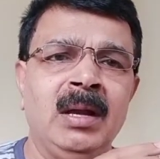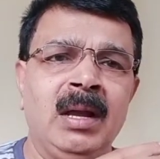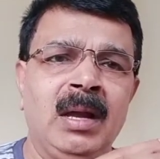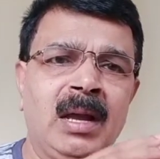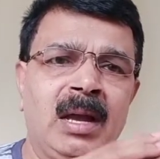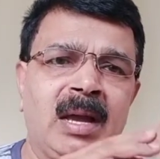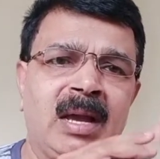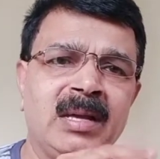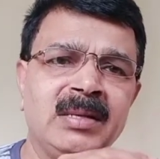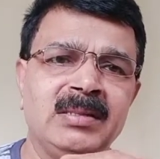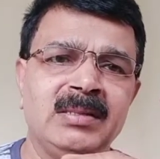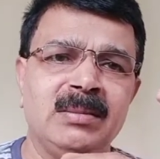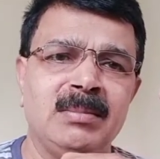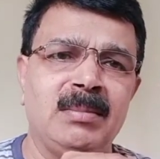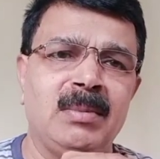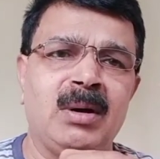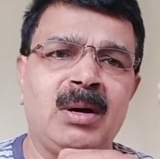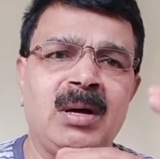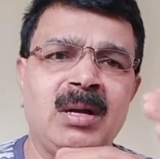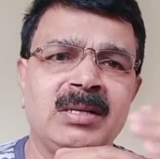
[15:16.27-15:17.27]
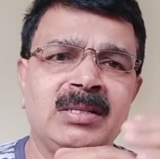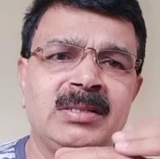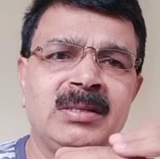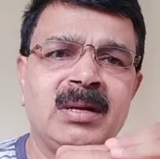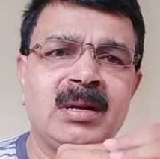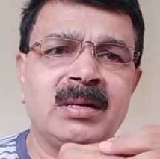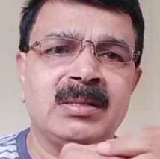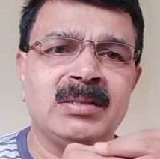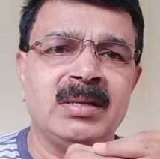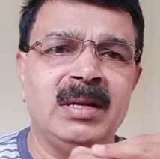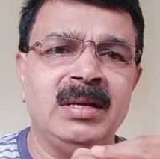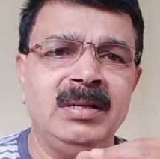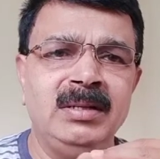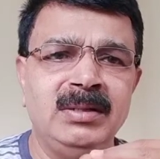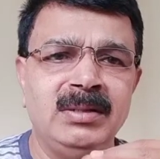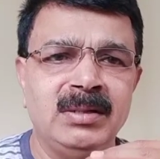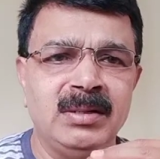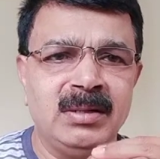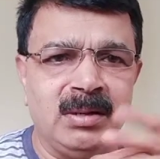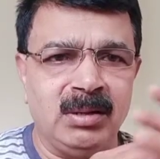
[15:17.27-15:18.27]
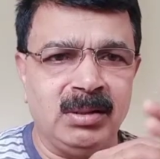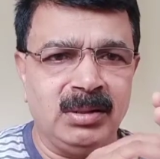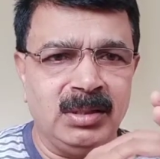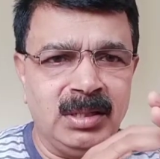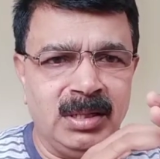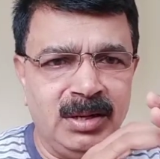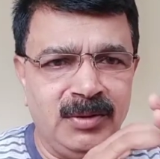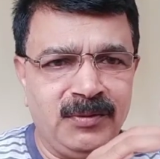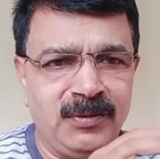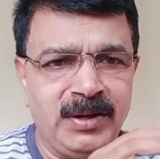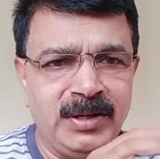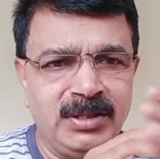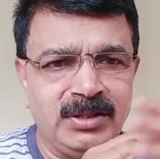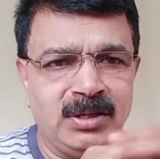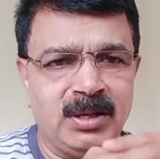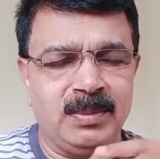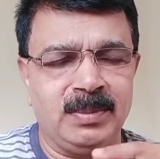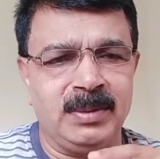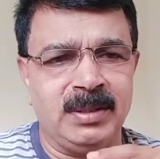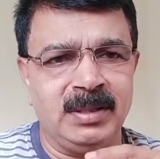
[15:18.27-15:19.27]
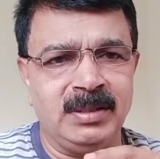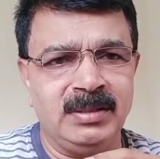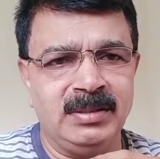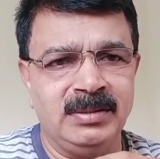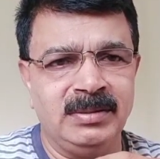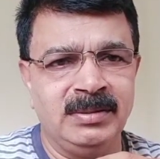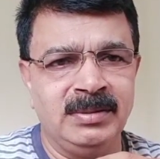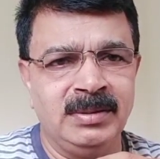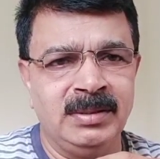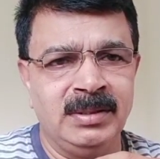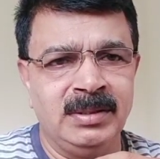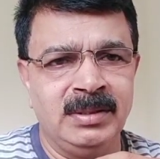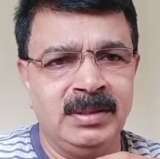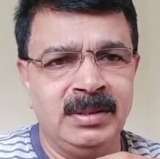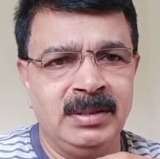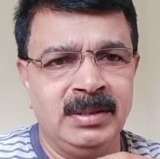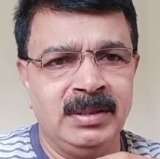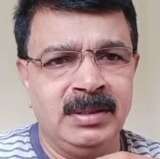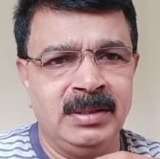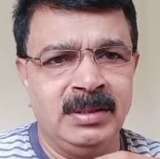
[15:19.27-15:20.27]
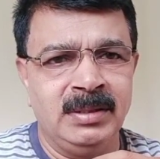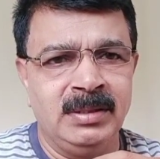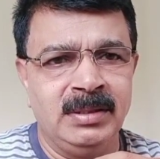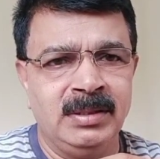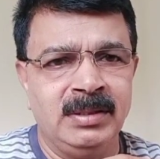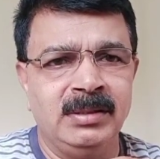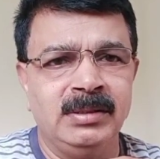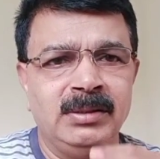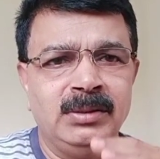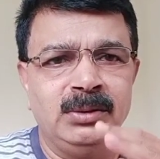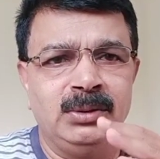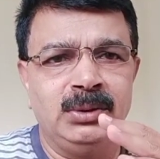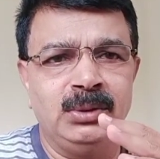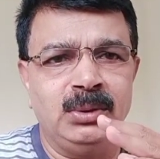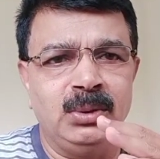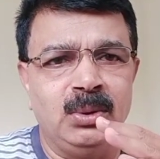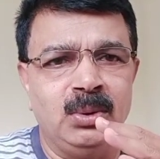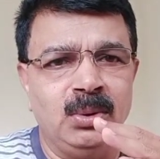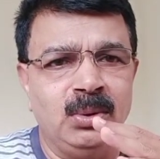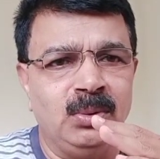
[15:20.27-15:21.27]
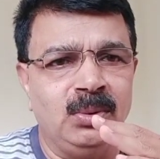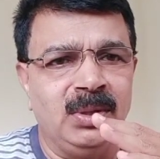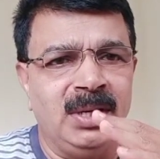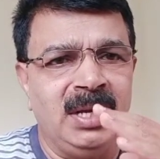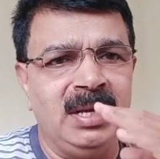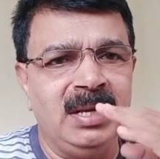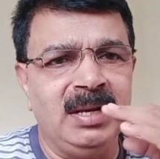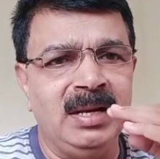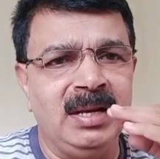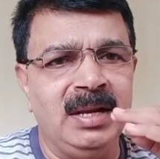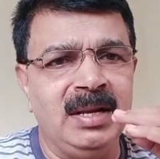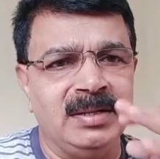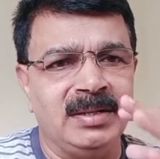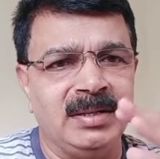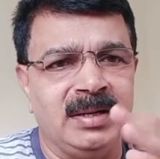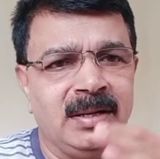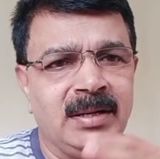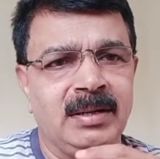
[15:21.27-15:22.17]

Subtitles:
As the marks are assigned on the different chapters, you should go in detail.